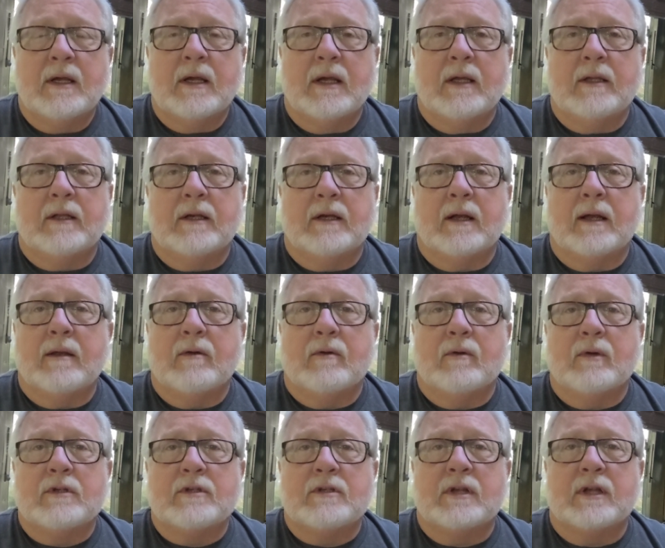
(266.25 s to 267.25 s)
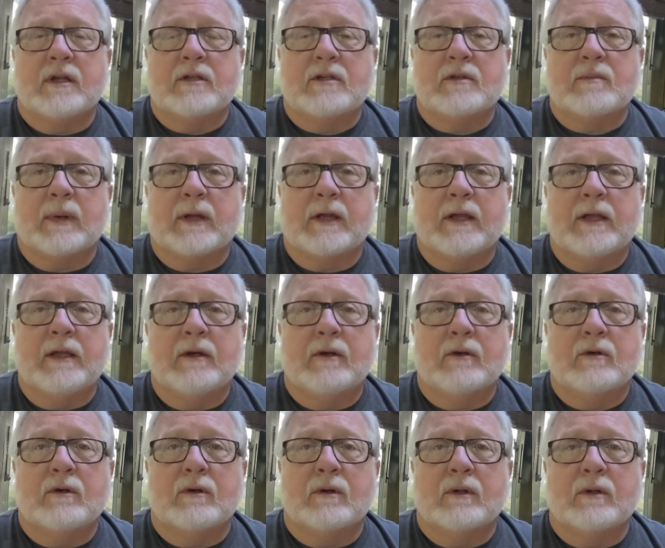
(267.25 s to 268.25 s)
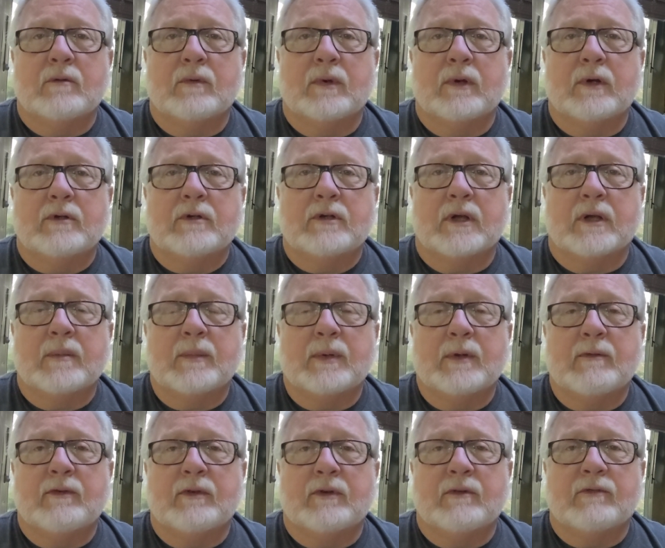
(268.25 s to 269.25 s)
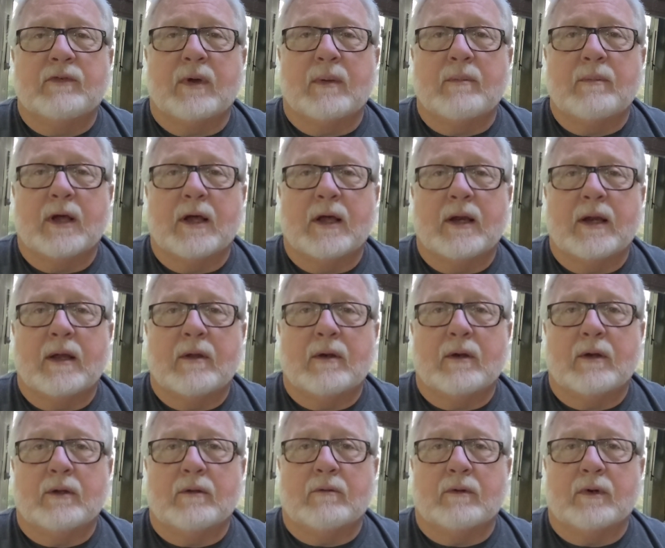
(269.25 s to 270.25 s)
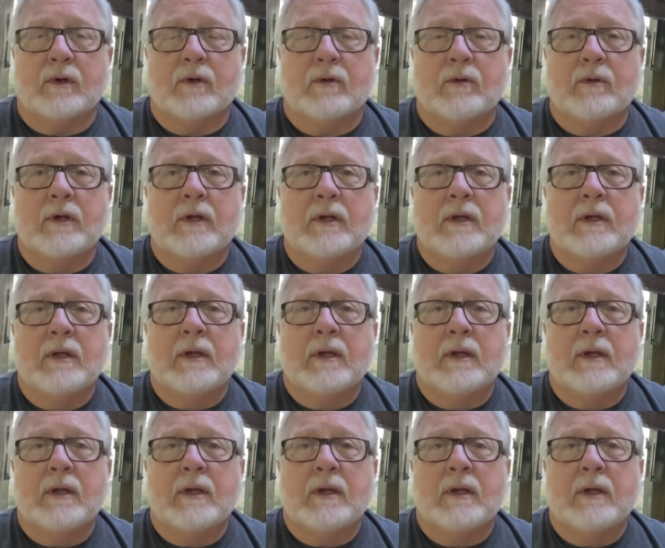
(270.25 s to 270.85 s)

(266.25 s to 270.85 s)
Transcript: And then I always test my heater during the winter time, even if I'm not out on the road.